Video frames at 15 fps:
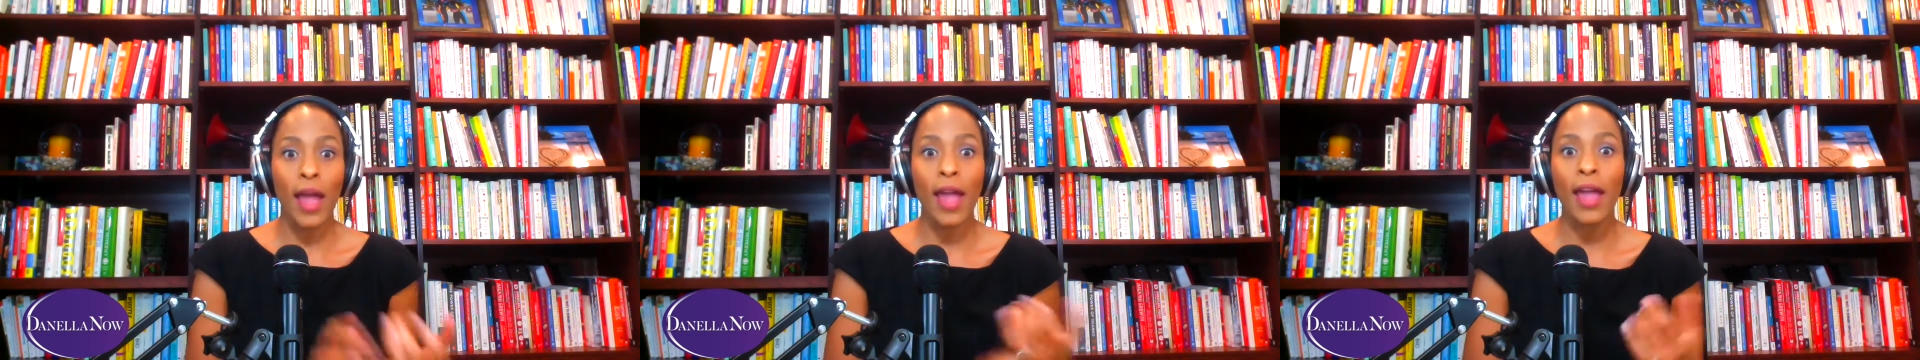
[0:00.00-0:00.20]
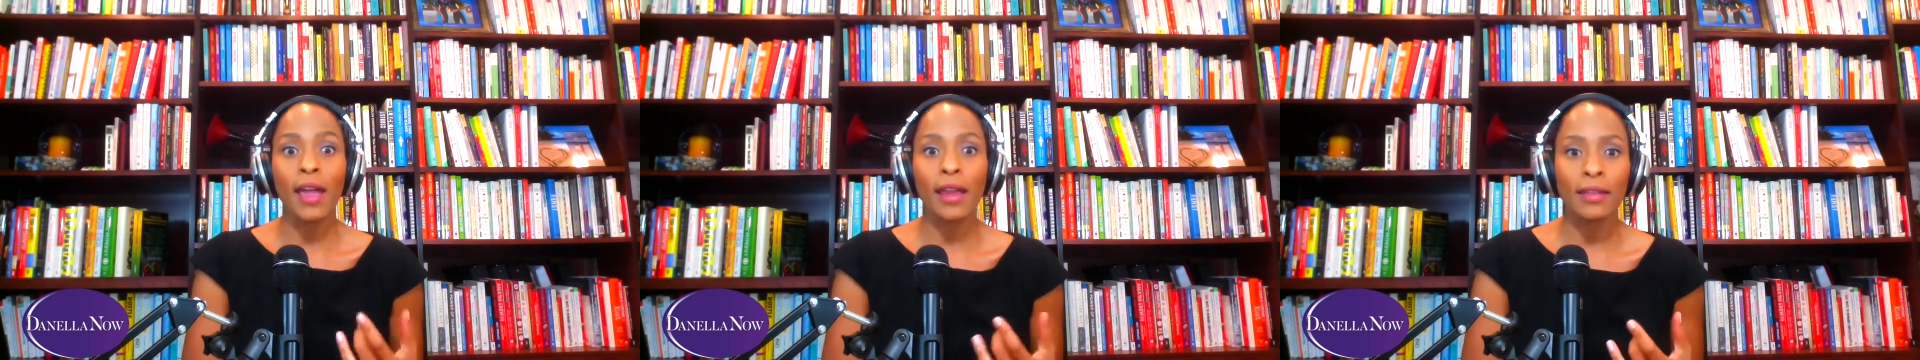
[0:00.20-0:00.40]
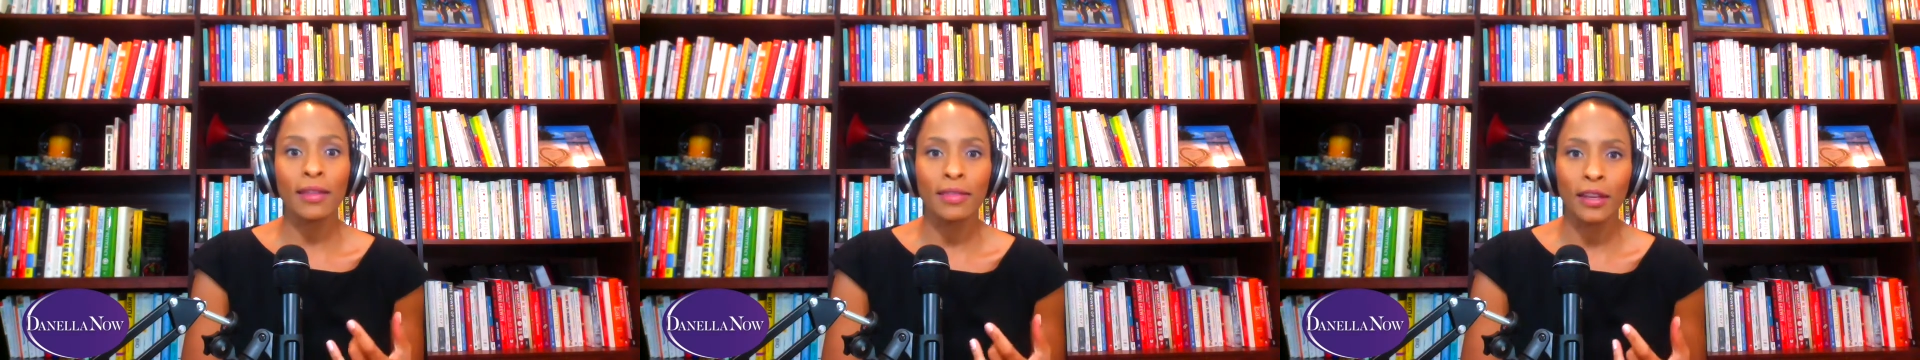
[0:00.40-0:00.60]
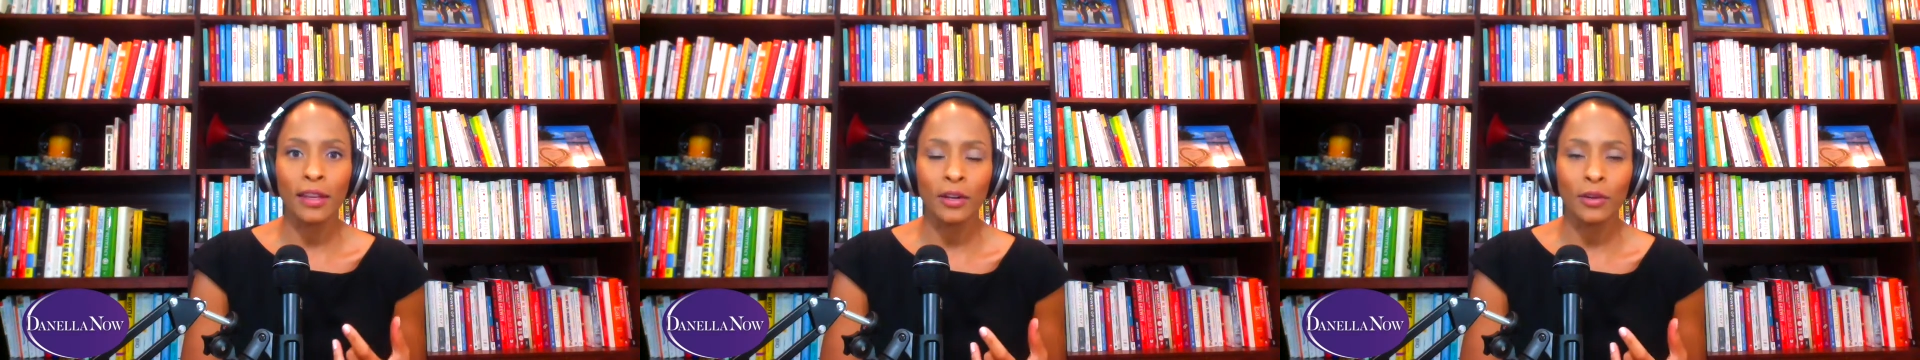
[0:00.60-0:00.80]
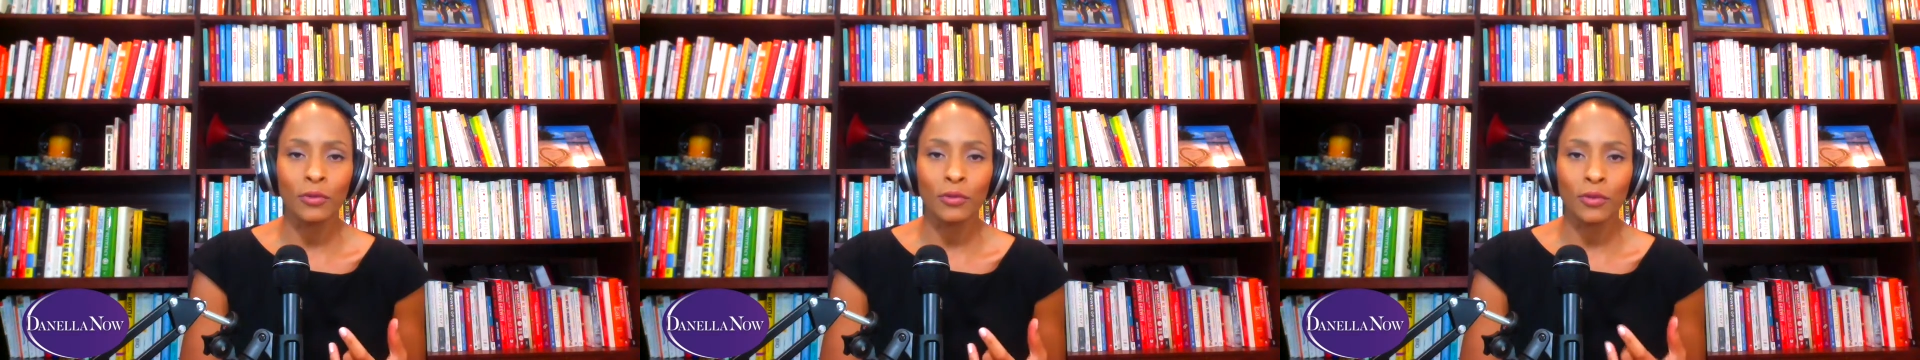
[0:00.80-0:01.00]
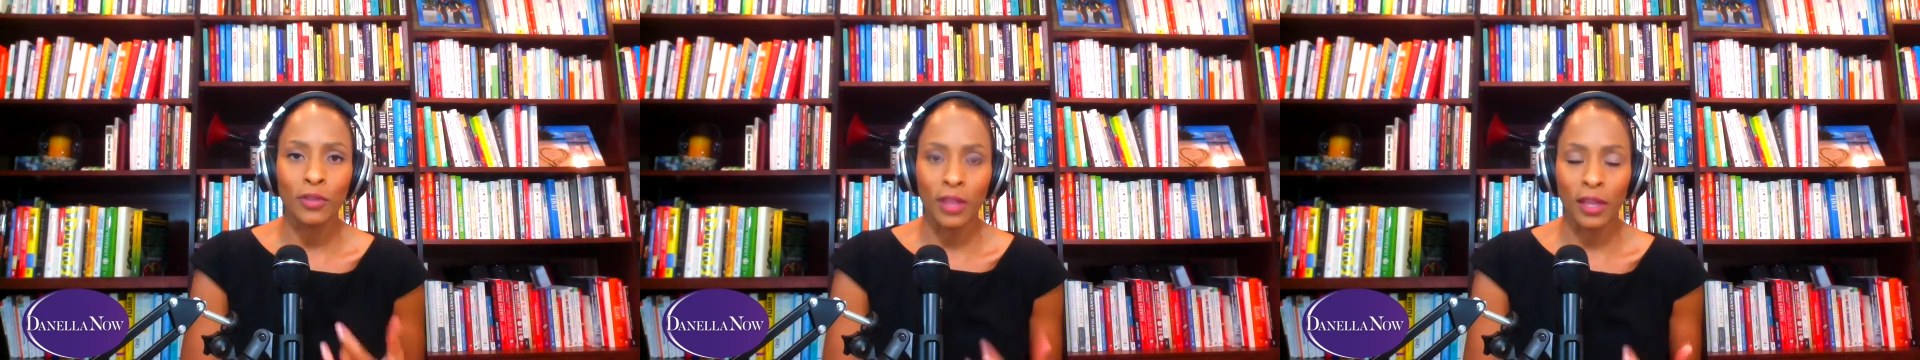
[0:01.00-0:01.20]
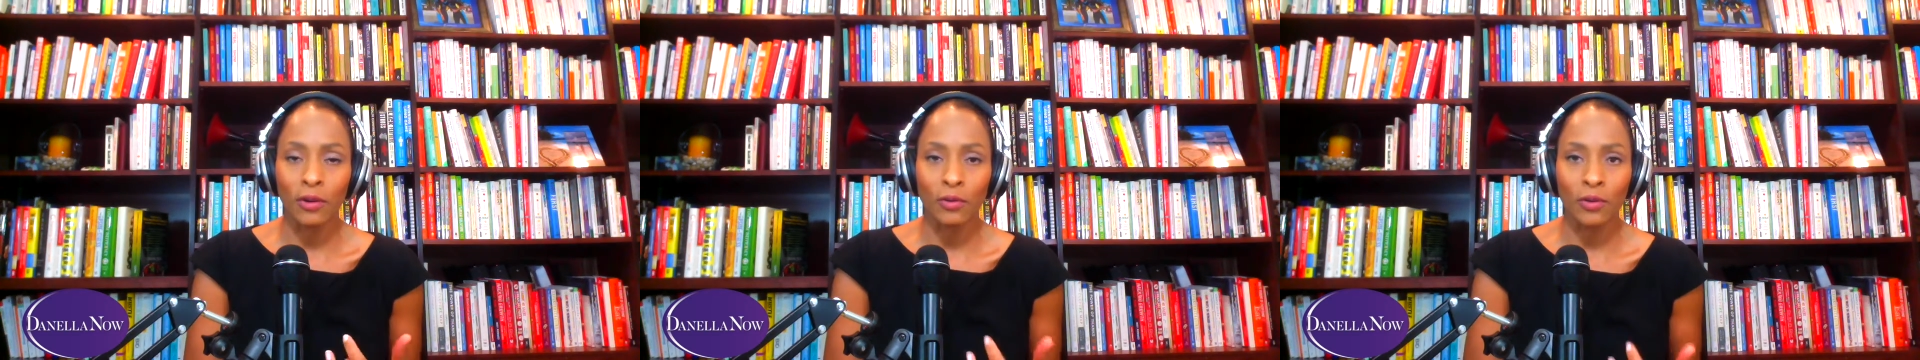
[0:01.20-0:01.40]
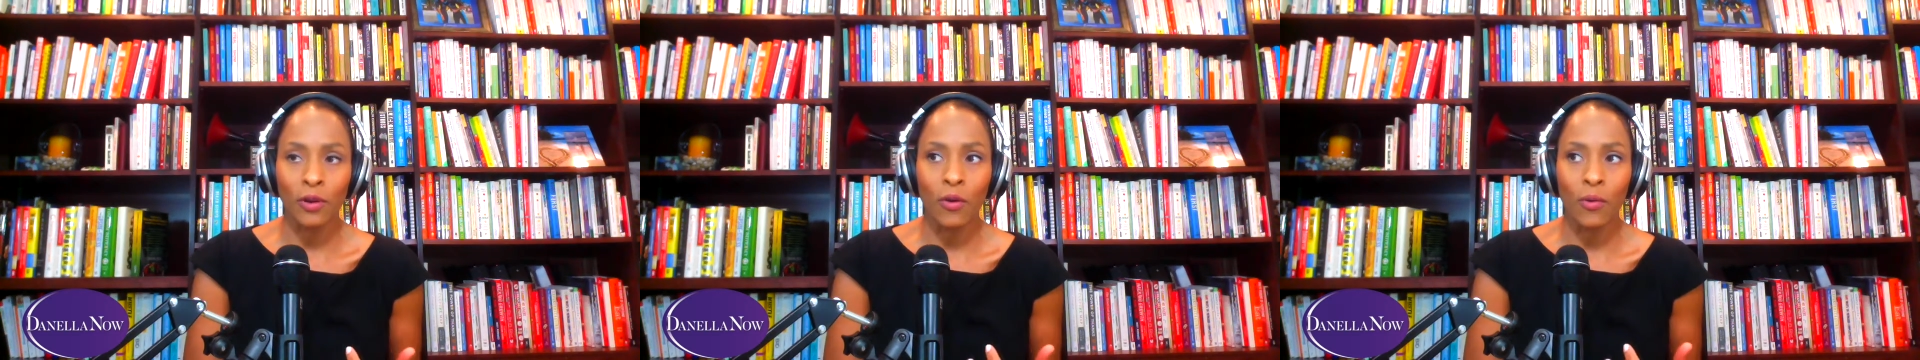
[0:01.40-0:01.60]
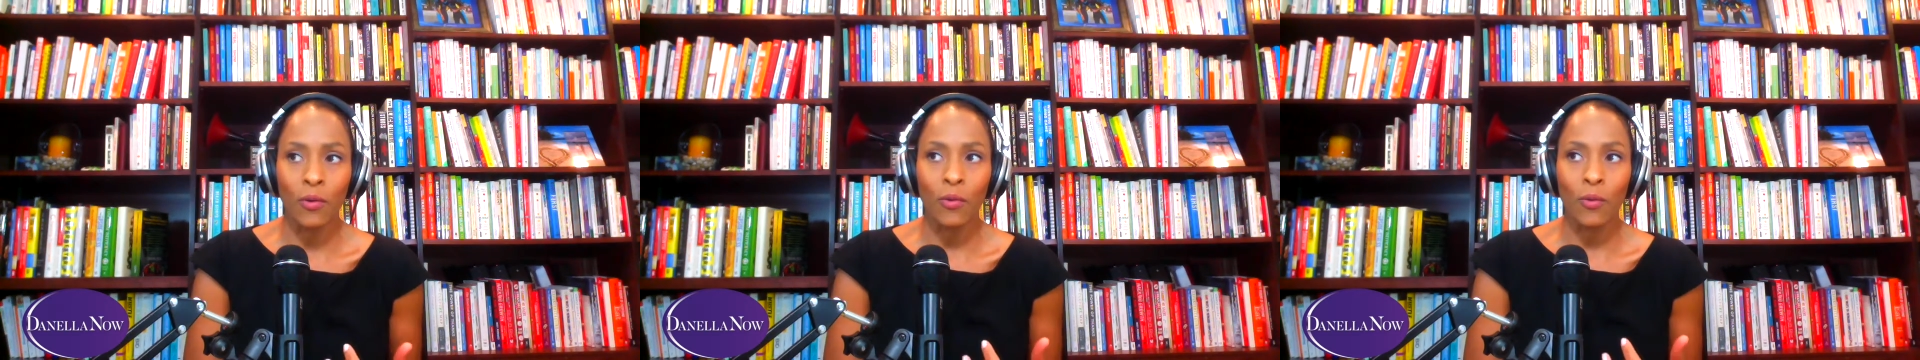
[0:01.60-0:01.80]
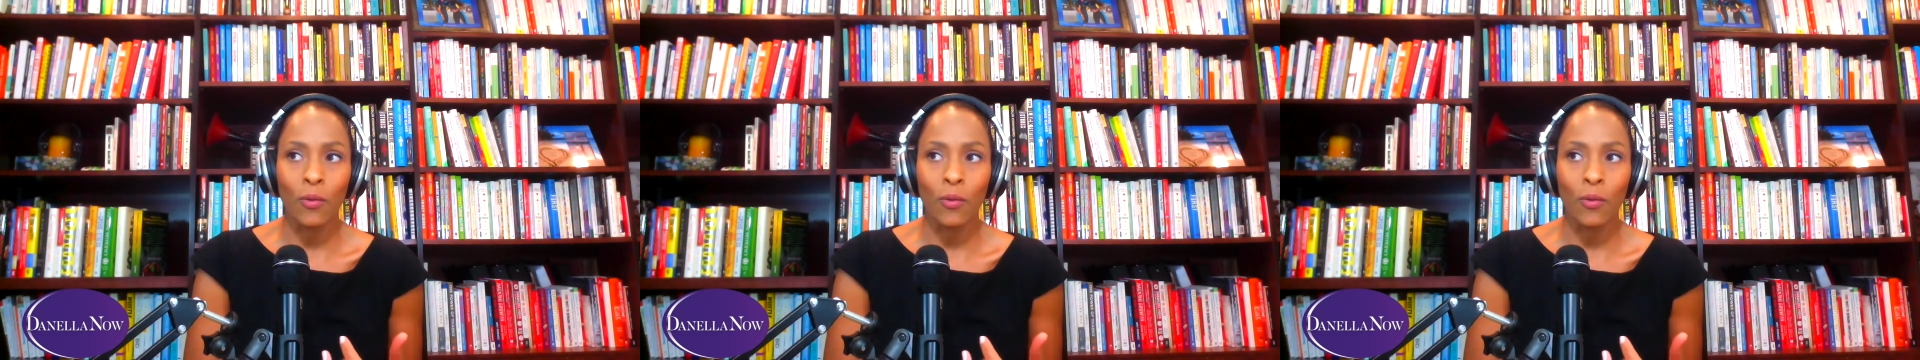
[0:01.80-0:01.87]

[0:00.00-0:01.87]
they don't know